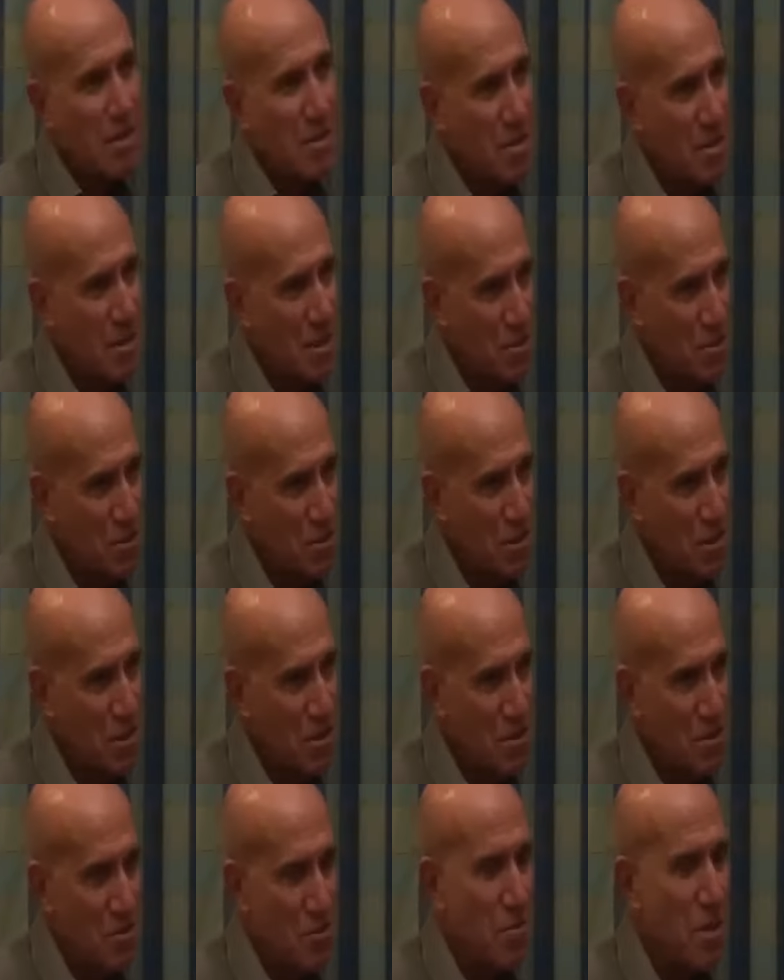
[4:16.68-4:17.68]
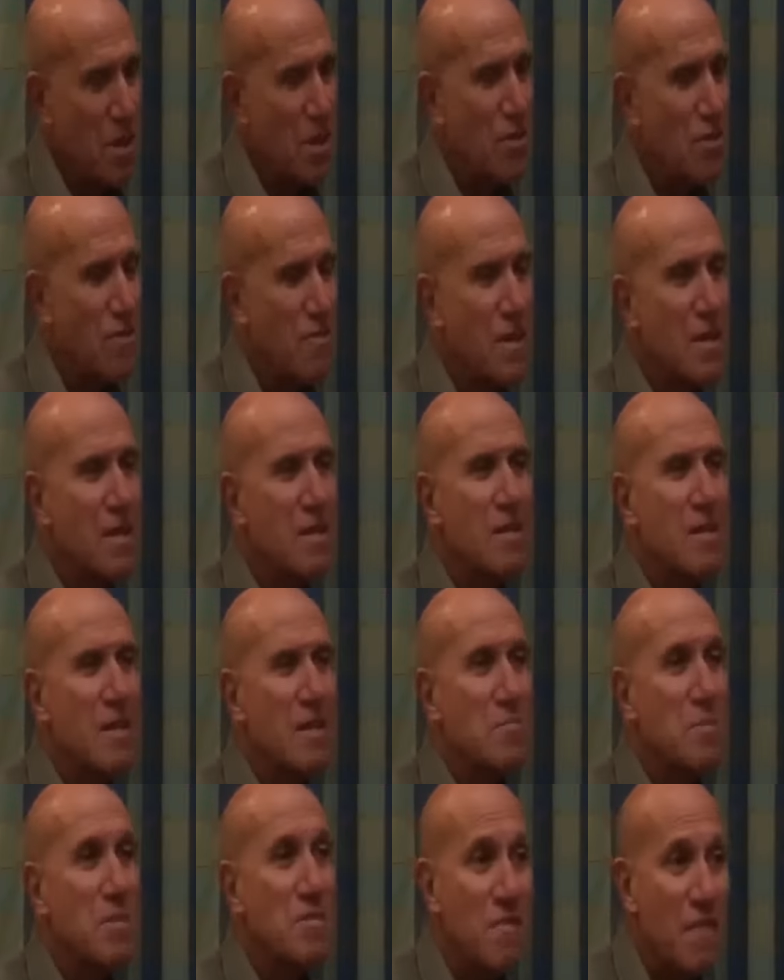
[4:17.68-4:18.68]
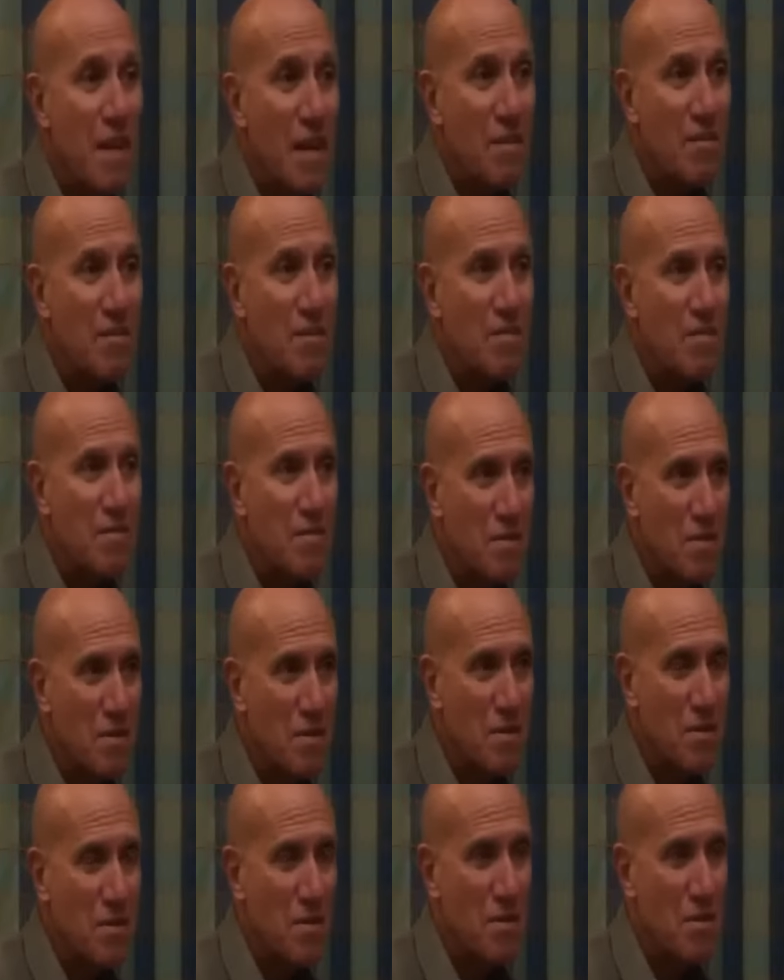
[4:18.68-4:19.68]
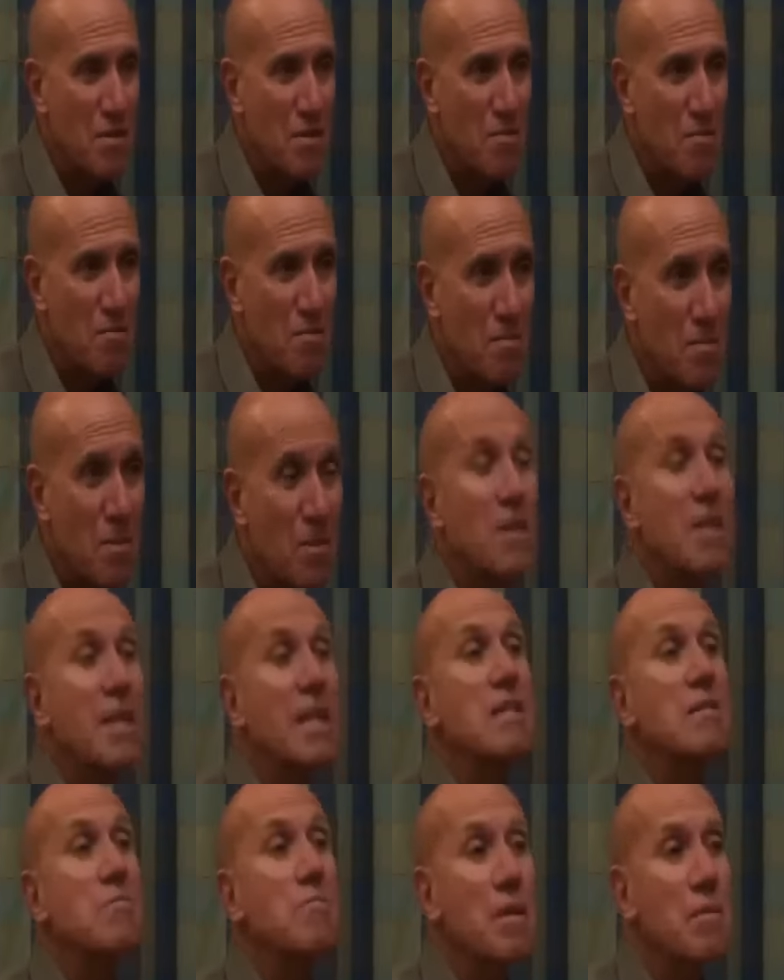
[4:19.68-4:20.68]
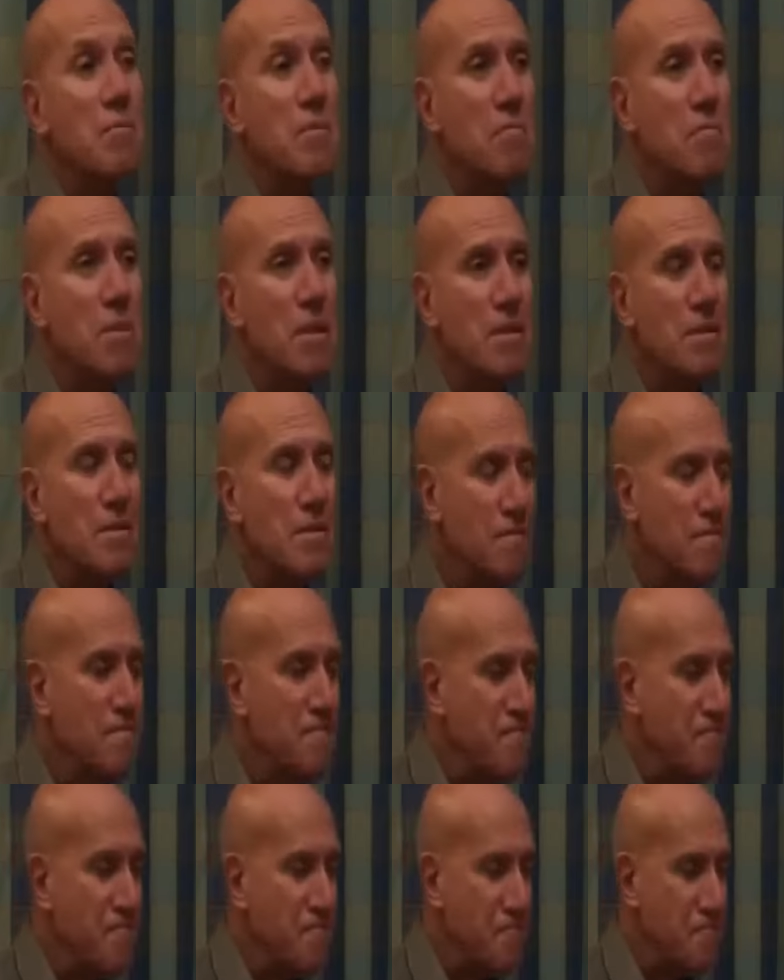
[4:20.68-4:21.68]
uh, as, as, you may know, very little has been found of the, the, the, the great pyramid builders.